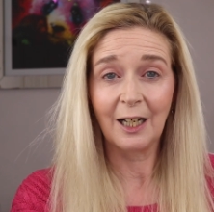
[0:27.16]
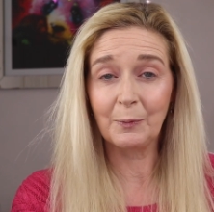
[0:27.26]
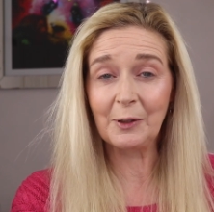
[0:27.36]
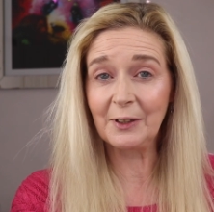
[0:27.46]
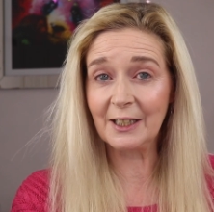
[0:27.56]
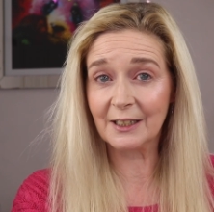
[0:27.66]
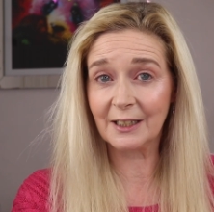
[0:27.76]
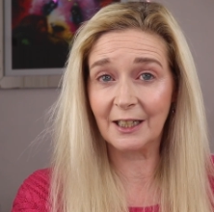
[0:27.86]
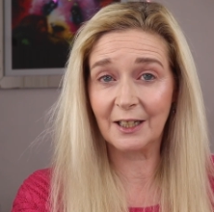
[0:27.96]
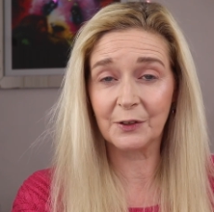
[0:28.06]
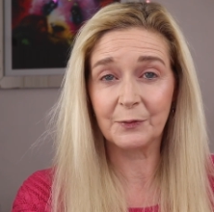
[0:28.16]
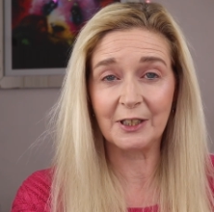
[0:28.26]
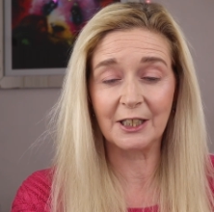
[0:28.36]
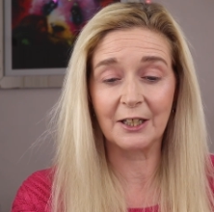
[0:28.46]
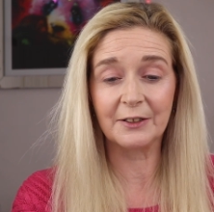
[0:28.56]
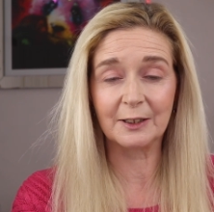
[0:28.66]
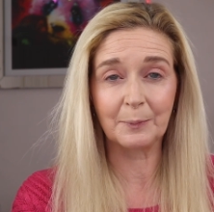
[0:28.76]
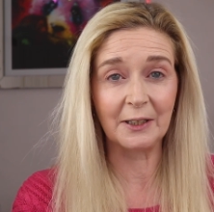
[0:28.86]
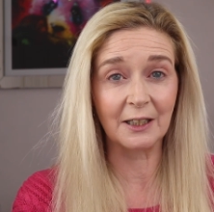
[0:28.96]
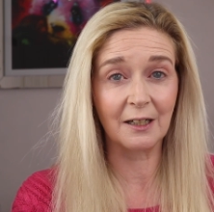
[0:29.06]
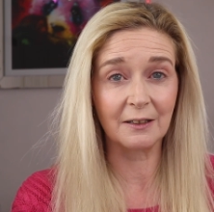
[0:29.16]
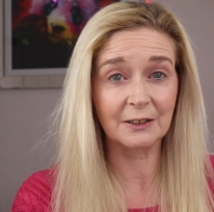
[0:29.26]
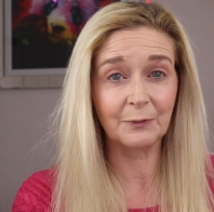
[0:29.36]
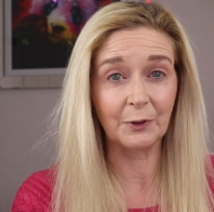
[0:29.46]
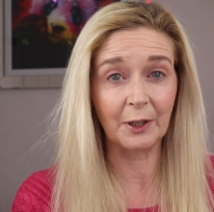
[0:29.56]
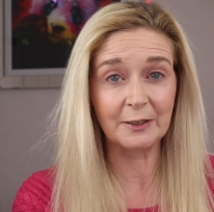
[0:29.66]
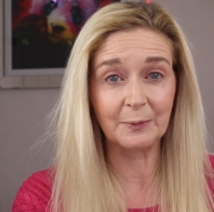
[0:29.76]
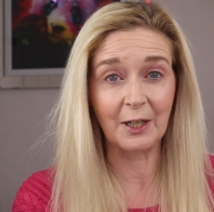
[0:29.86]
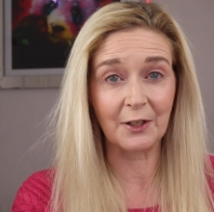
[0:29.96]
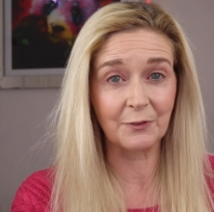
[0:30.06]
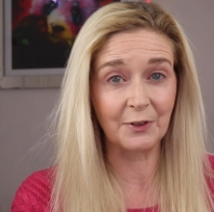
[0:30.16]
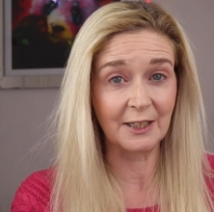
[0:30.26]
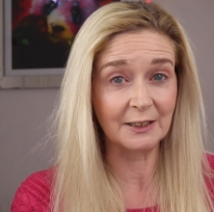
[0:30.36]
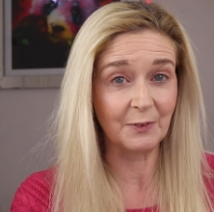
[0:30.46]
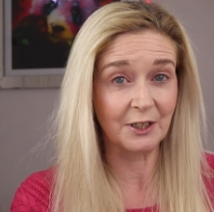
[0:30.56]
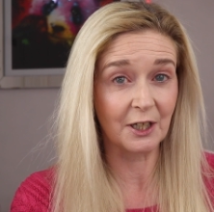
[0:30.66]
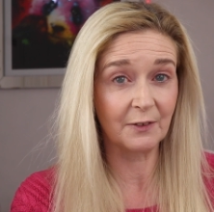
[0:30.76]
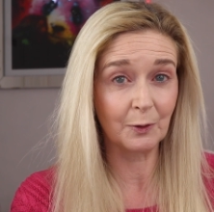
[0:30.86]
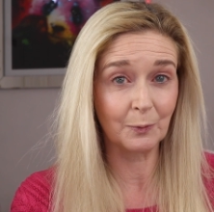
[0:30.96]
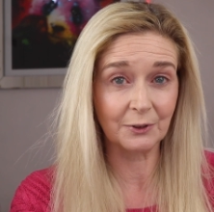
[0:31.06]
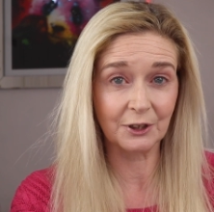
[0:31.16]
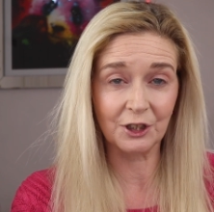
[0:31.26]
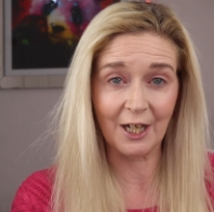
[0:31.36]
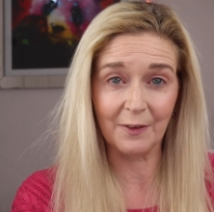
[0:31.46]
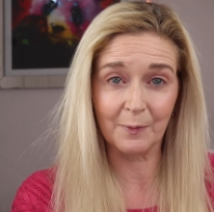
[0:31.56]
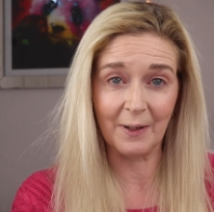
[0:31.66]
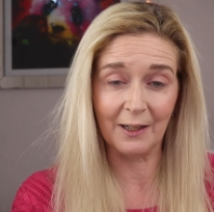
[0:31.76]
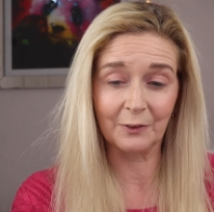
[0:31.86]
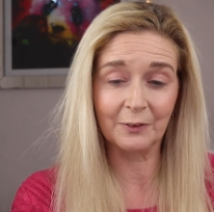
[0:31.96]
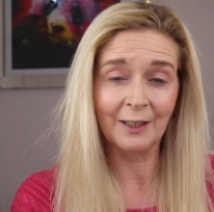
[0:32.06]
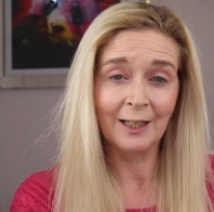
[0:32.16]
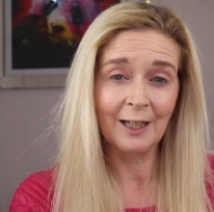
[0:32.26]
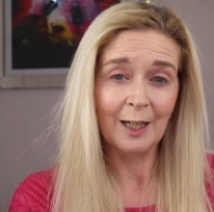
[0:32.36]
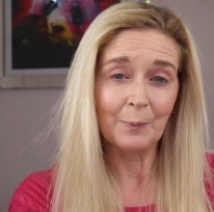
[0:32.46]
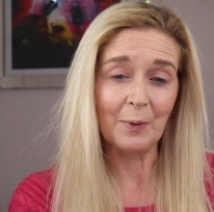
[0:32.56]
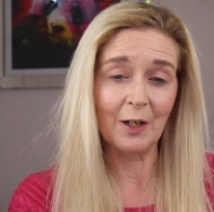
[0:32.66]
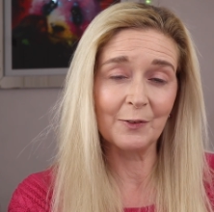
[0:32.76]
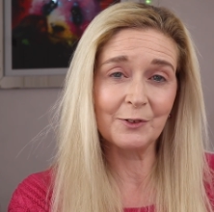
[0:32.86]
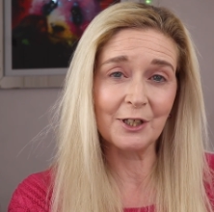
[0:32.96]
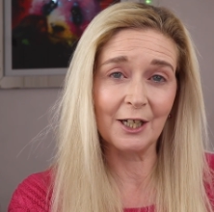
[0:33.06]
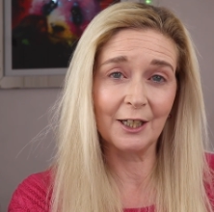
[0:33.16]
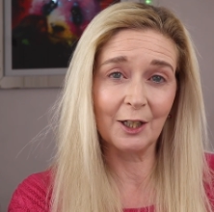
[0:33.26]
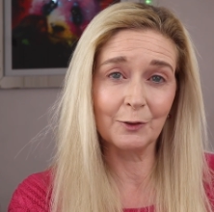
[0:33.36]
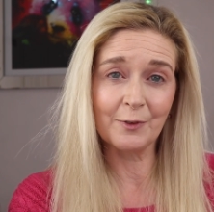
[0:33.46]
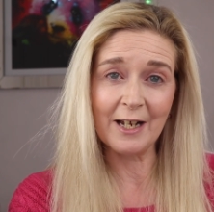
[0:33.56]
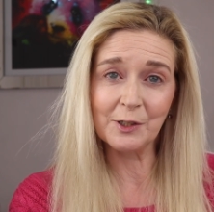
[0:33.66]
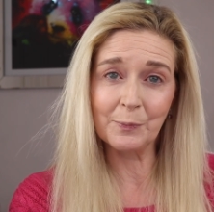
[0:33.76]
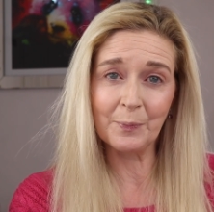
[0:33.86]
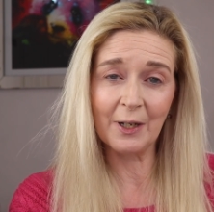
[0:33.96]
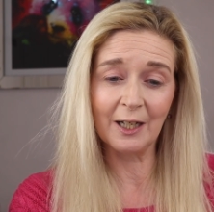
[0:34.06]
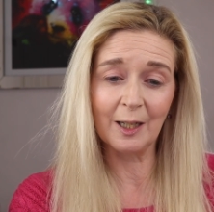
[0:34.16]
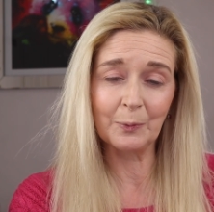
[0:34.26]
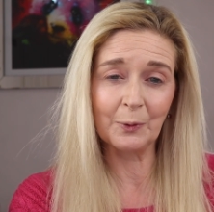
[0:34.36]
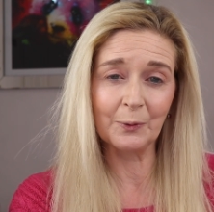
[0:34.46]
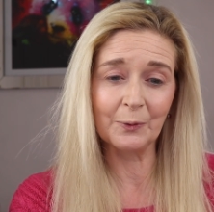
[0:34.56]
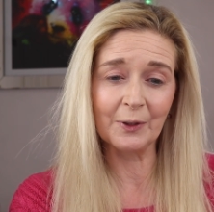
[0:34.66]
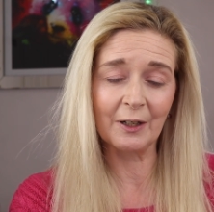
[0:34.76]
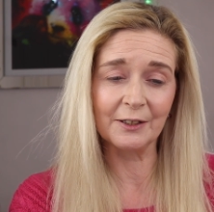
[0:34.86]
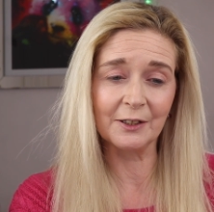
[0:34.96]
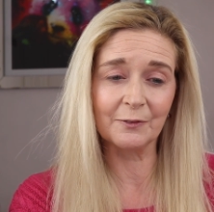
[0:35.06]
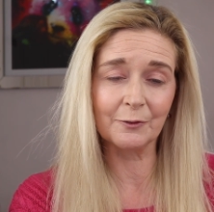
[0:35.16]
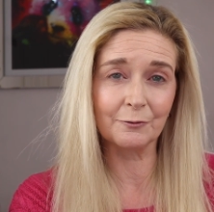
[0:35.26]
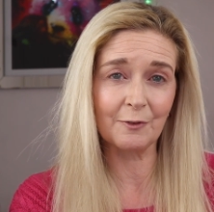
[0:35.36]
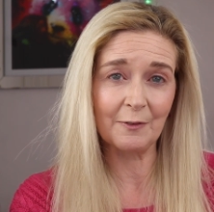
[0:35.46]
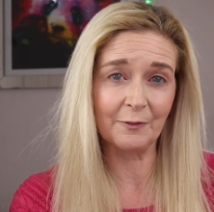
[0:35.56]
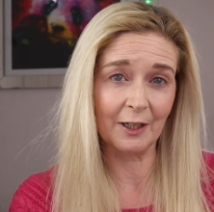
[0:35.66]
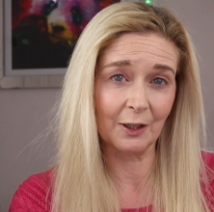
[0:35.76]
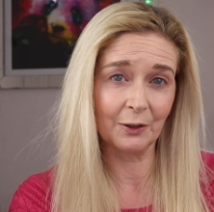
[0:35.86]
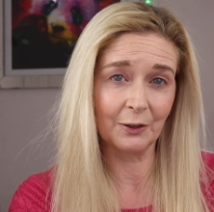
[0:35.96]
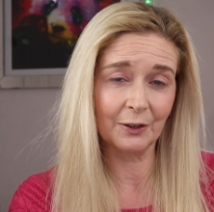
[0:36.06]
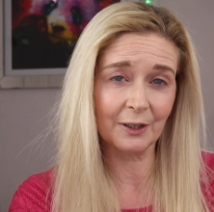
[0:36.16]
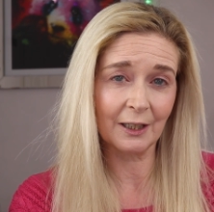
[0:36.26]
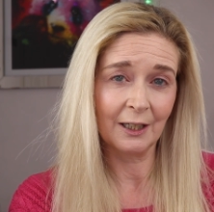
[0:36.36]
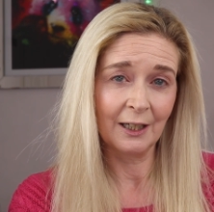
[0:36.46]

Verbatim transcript: I will link the other videos up in the cards for you as we go through this video if you want to check them out but I've done a red and purple kind of graphic look